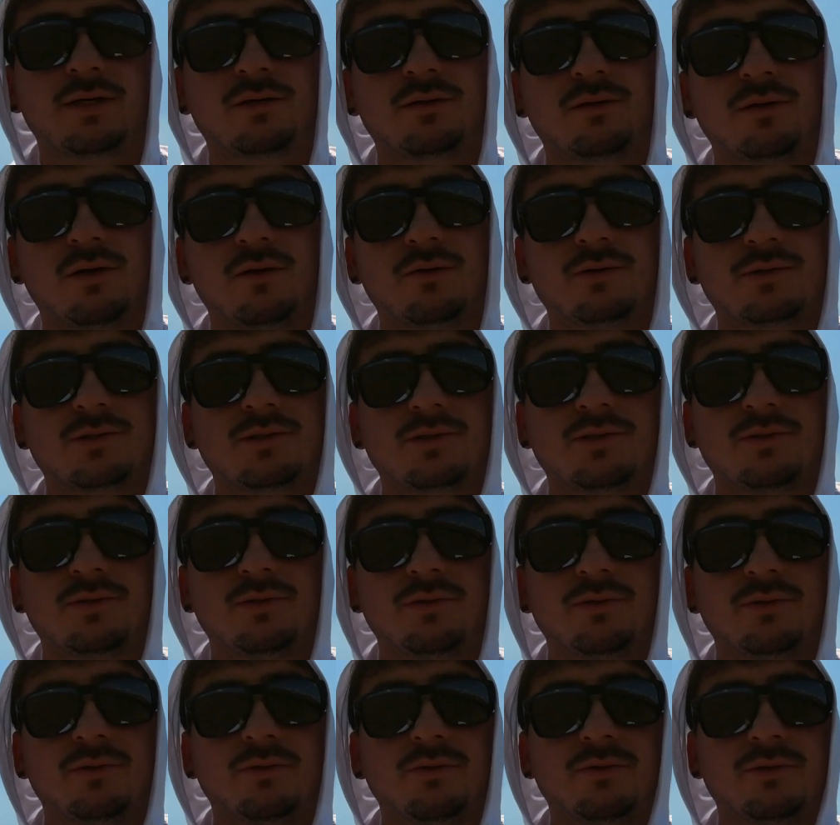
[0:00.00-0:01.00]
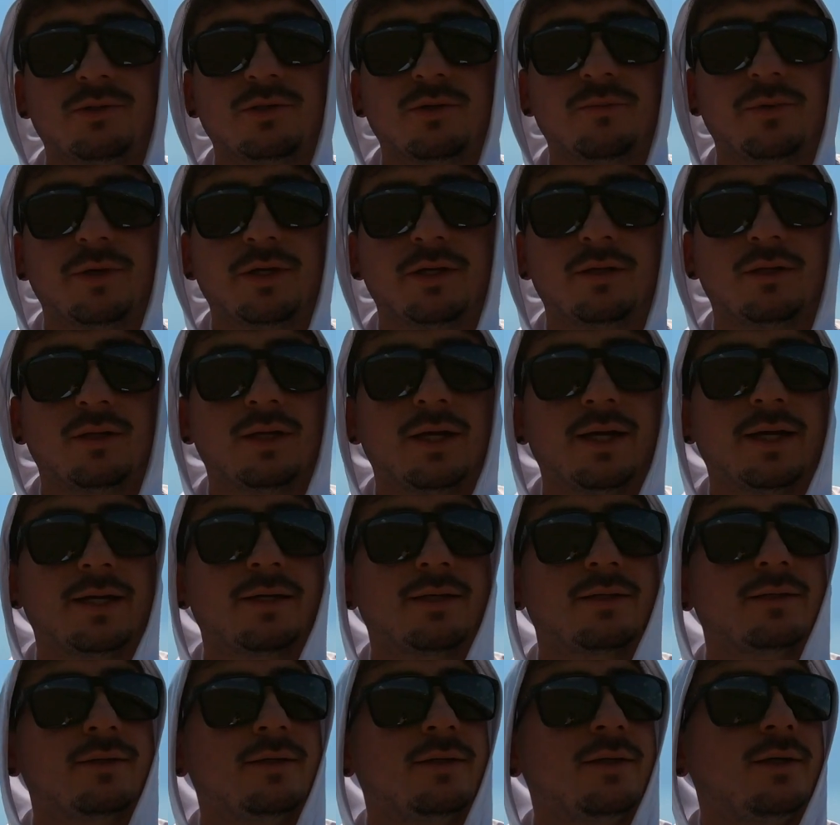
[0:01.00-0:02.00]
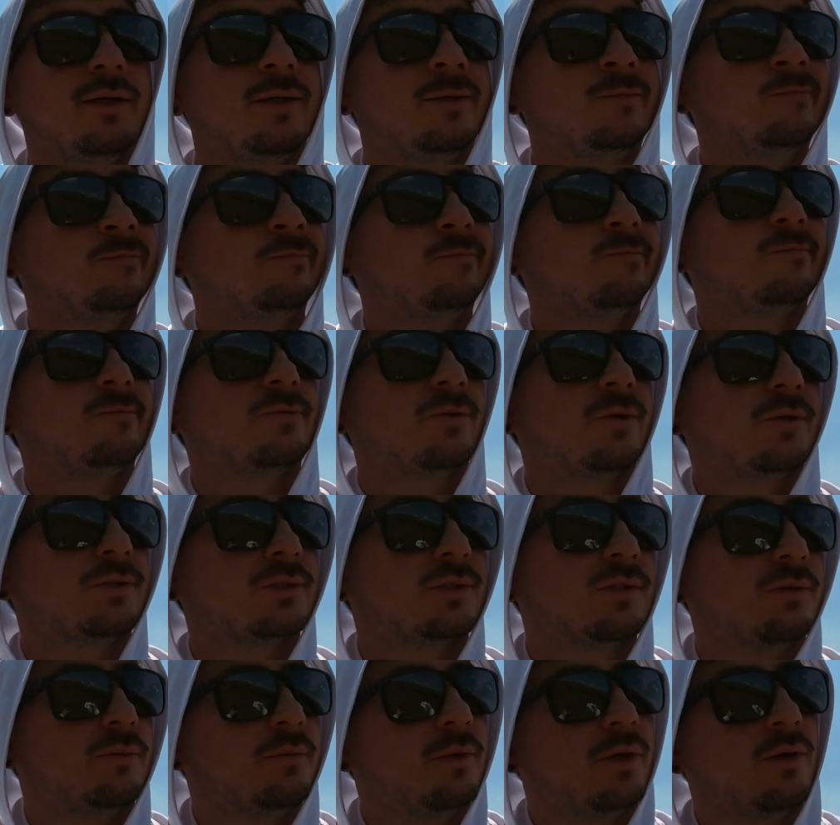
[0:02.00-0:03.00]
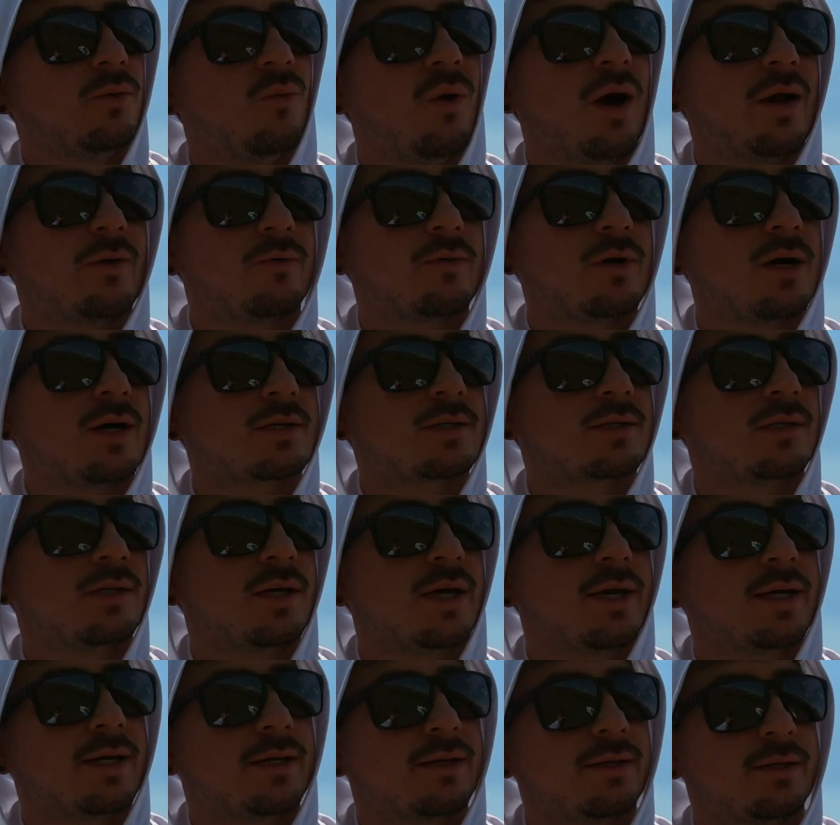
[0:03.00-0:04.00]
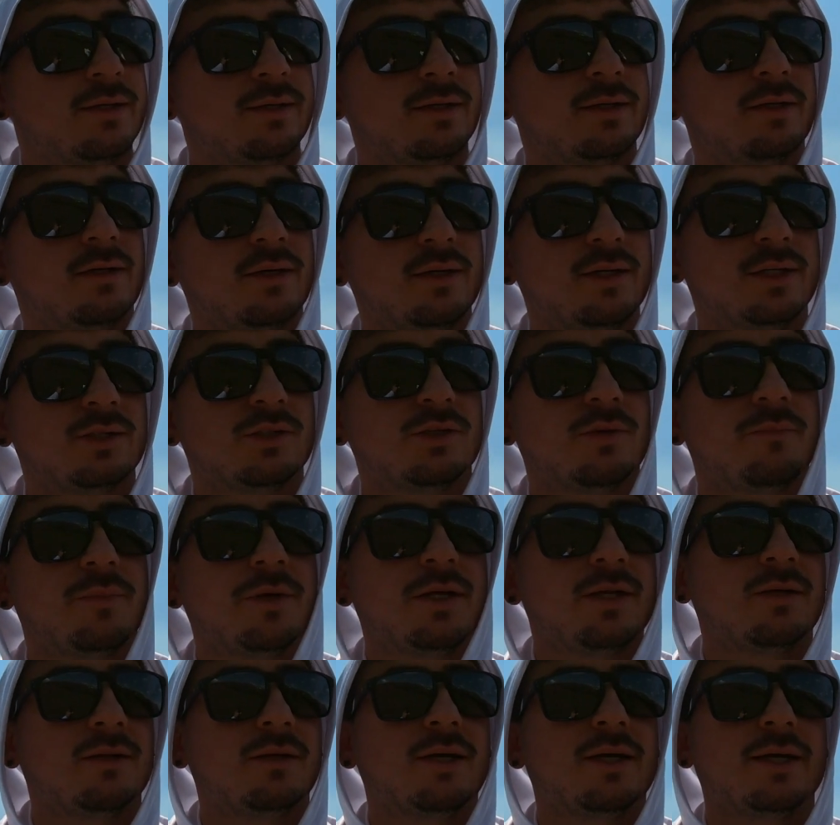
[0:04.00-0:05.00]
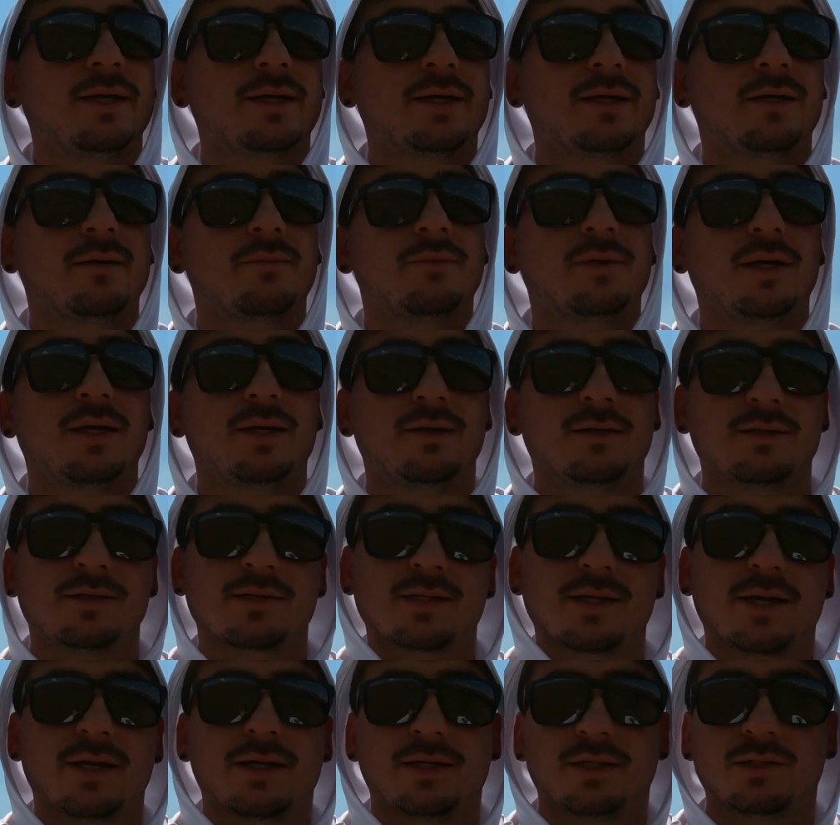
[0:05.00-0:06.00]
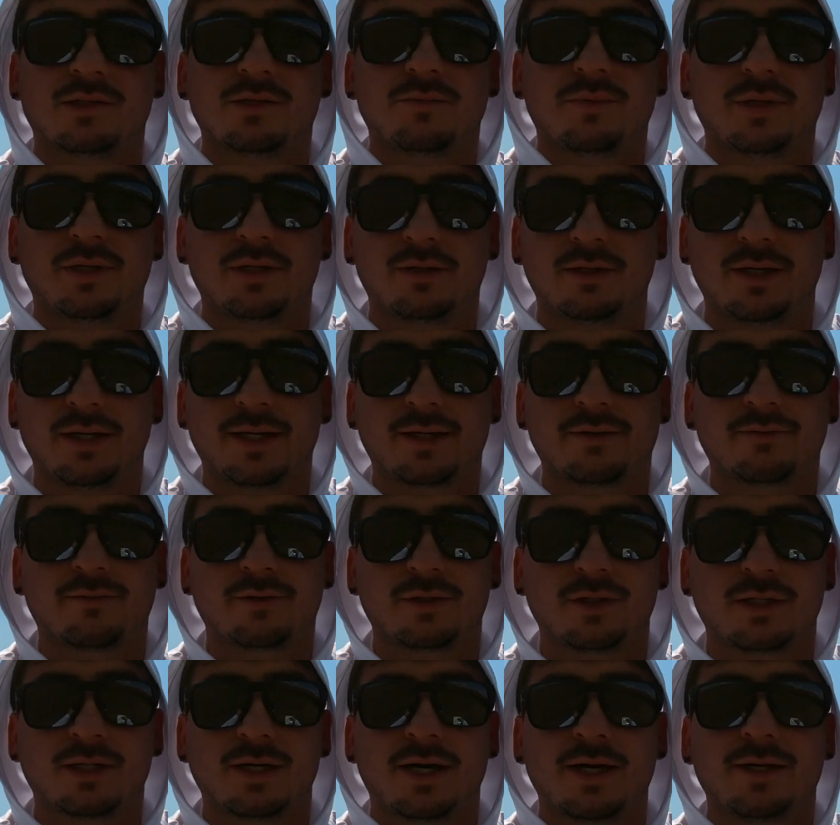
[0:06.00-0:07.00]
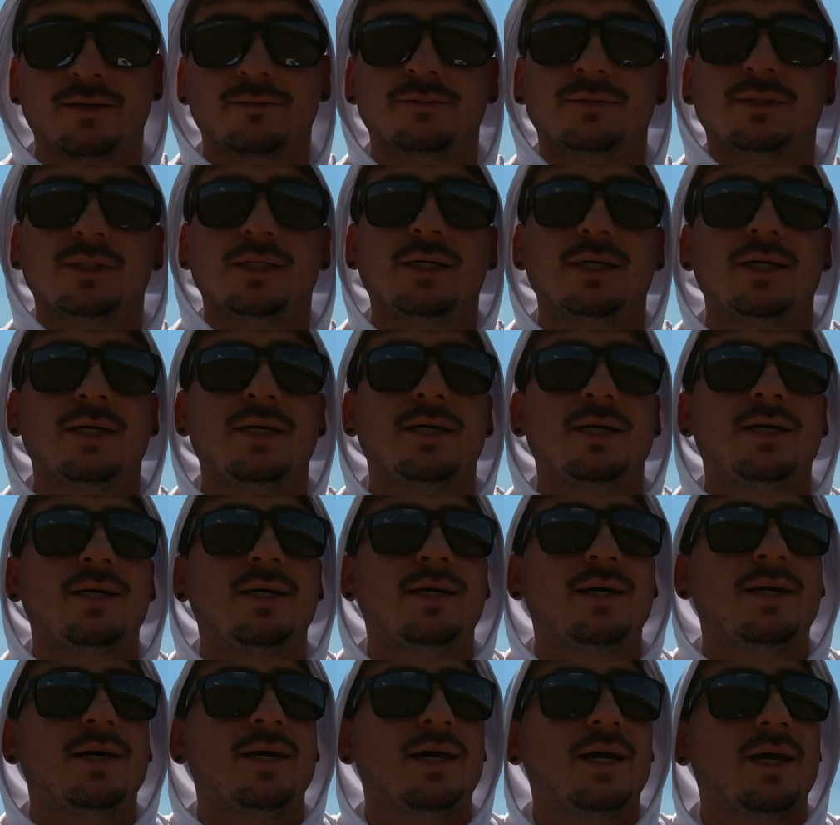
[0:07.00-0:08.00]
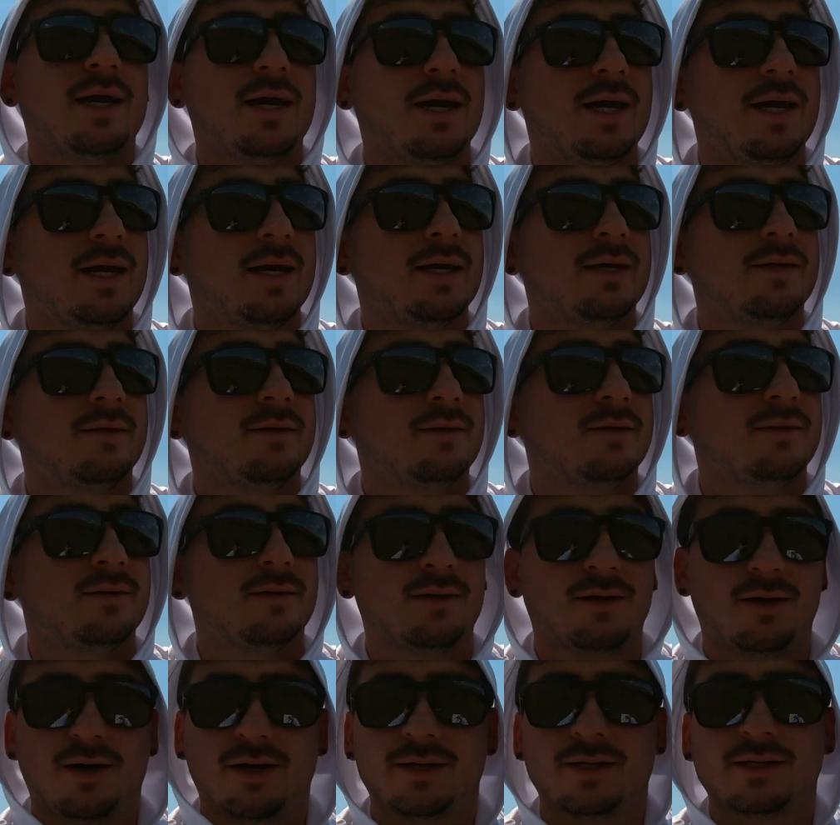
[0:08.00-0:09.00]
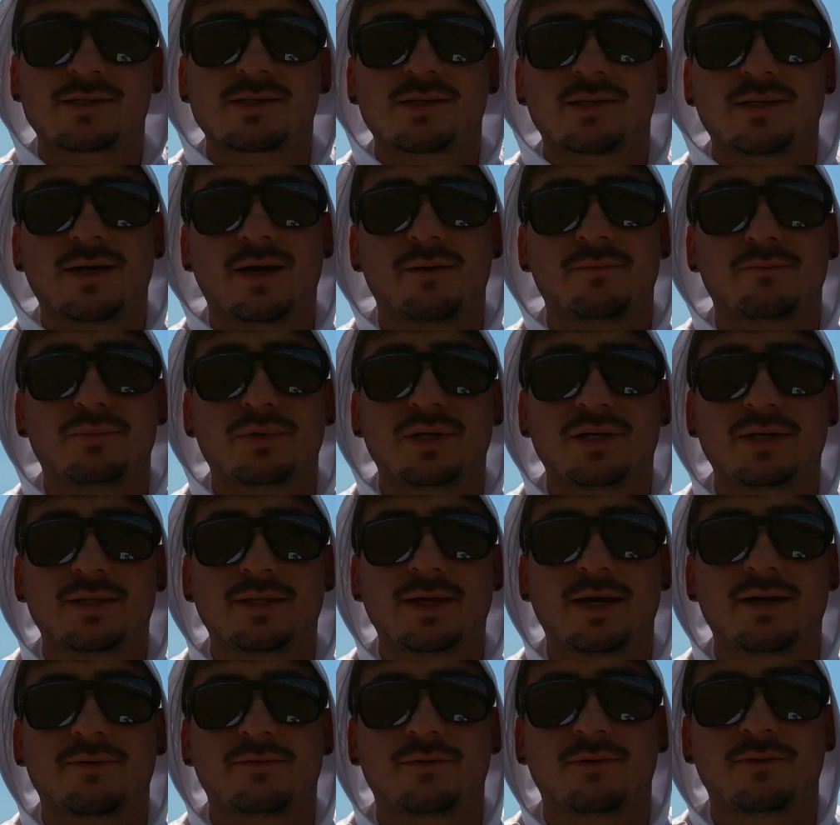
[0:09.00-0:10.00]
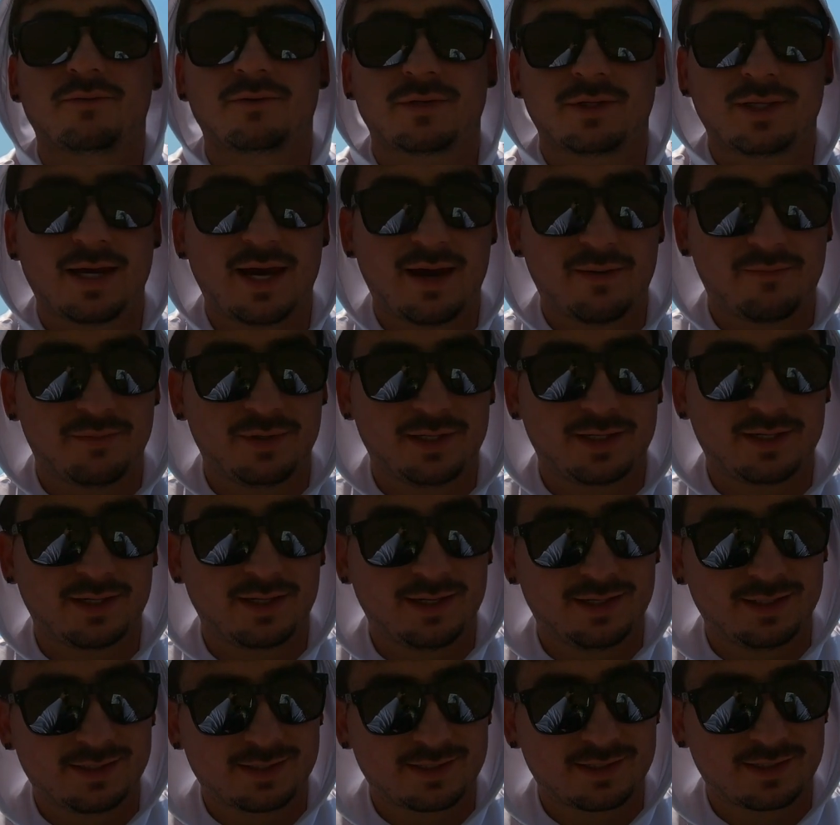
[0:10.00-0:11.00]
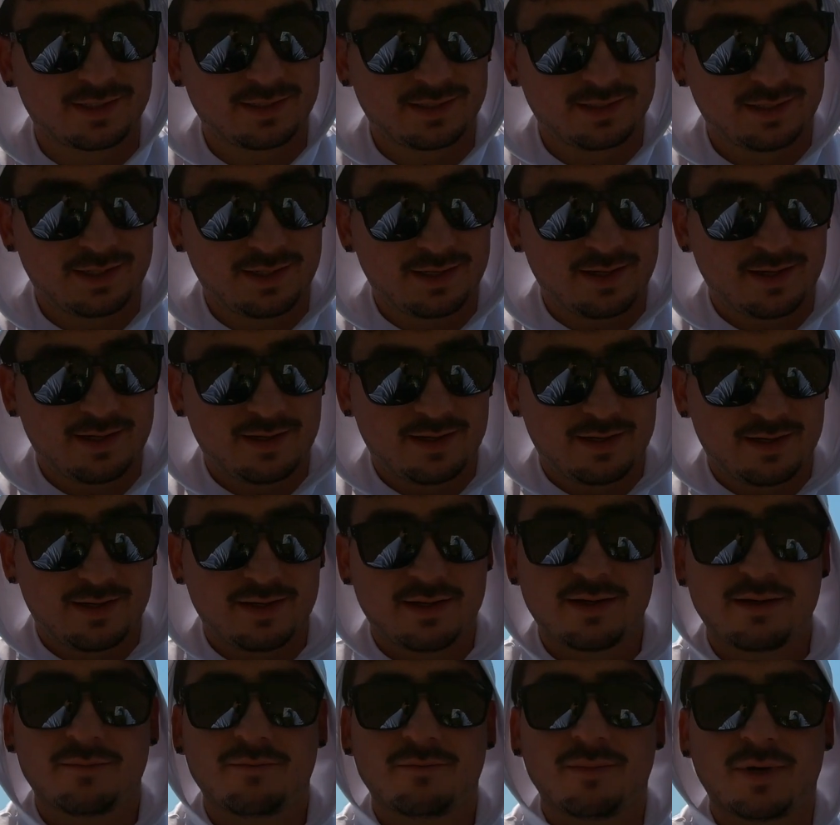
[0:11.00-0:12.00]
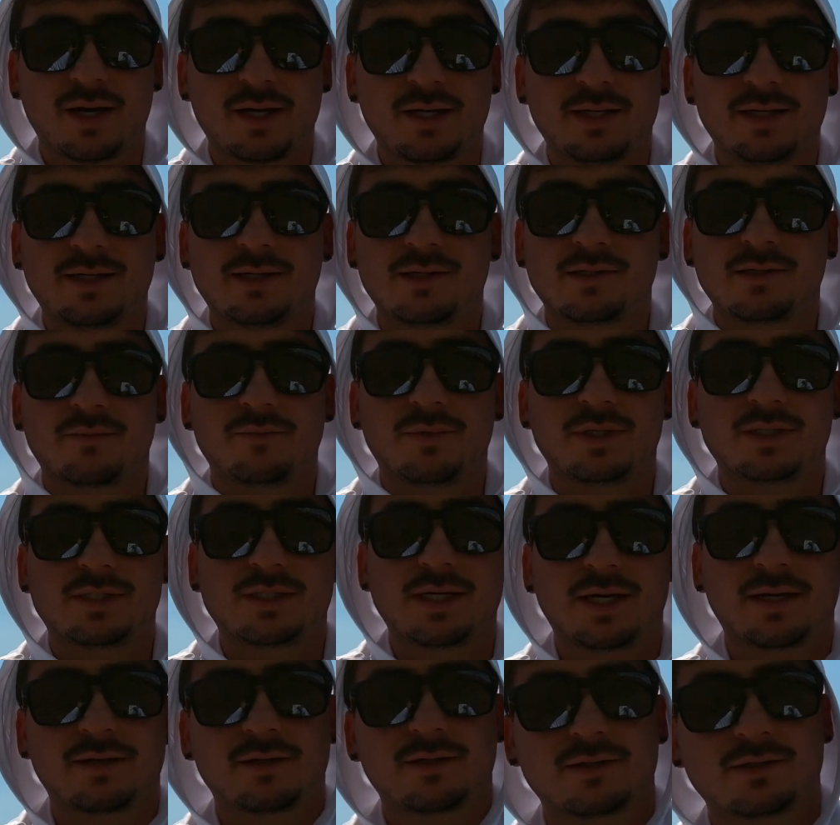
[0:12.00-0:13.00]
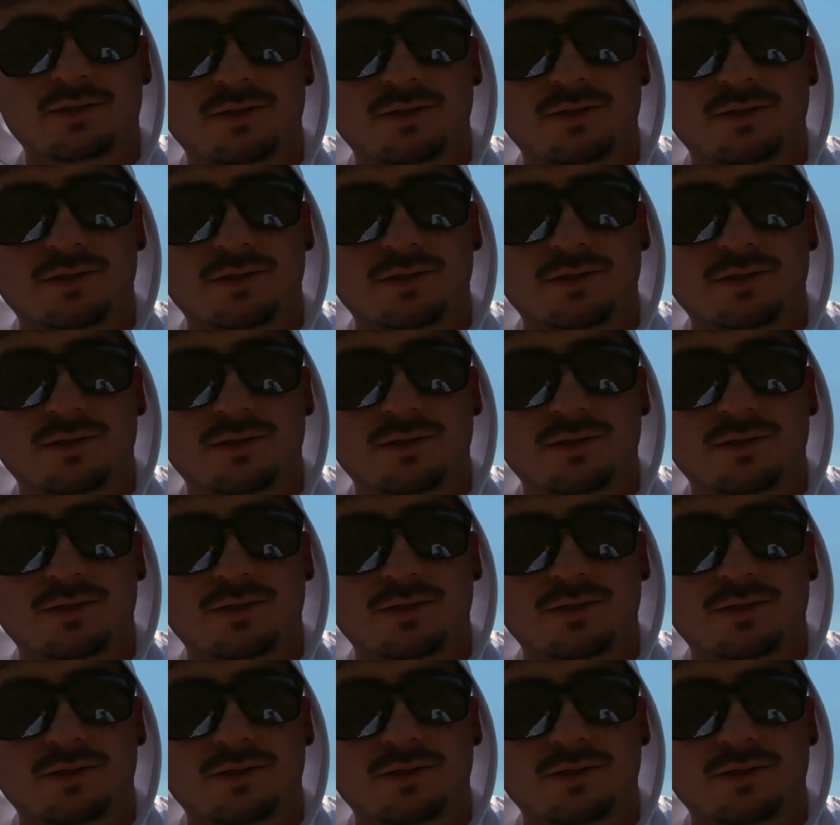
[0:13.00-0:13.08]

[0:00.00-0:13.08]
close to Chipeta Lake. First it'll be White Rocks Lake, and then I'll hit Chipeta Lake, and I plan on staying at Chipeta Lake for the night. And honestly, I'm pretty thankful for that because my knees have been taking a